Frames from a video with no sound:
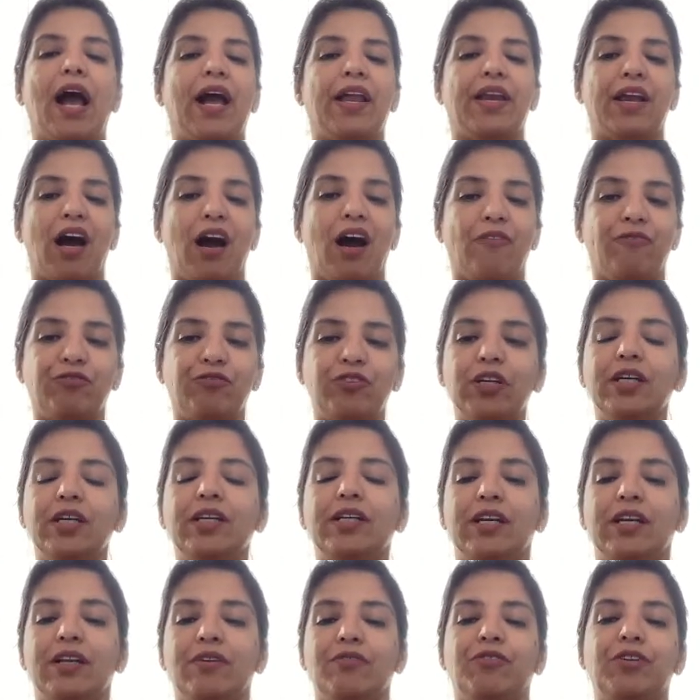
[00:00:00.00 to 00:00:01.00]
and after
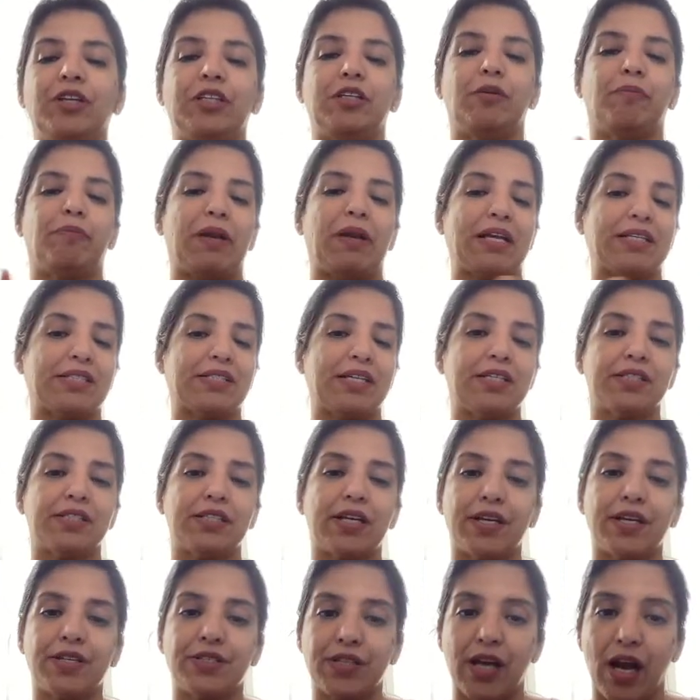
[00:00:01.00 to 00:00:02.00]
delivery the
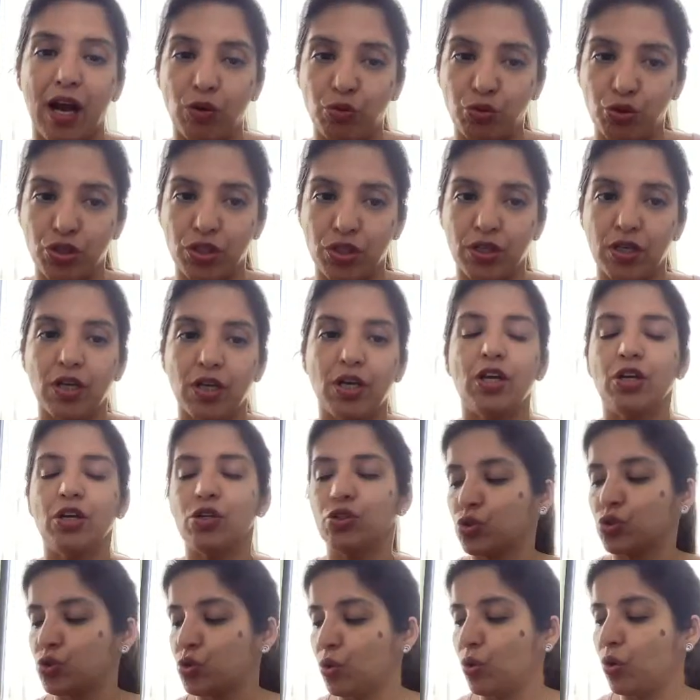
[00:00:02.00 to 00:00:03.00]
placenta is out,
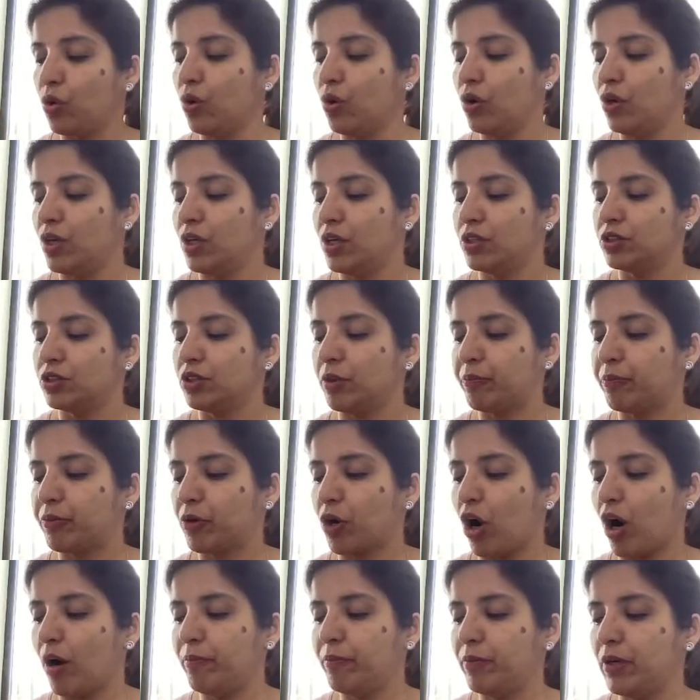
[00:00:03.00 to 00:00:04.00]
so the
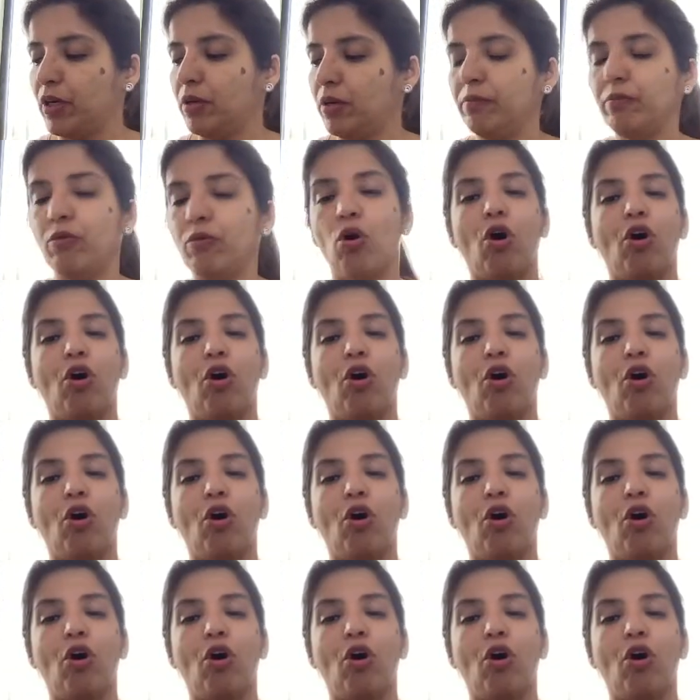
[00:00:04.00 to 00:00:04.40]
problem